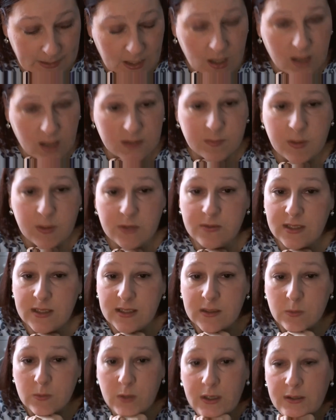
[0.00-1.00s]
I suppose it
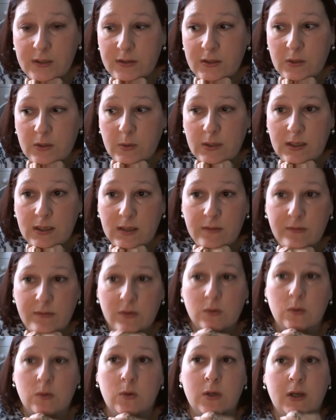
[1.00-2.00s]
is worth doing if
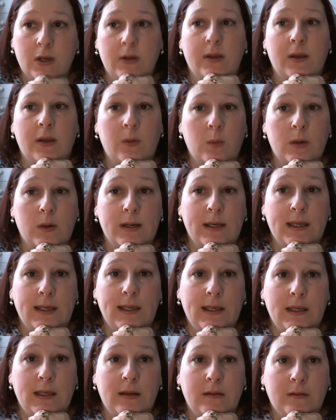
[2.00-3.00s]
you're going
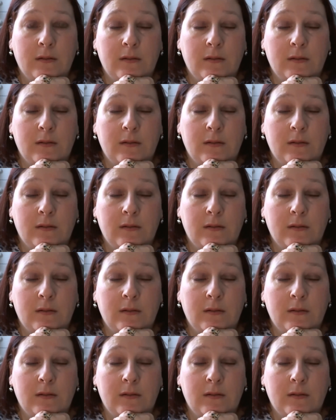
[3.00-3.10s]
away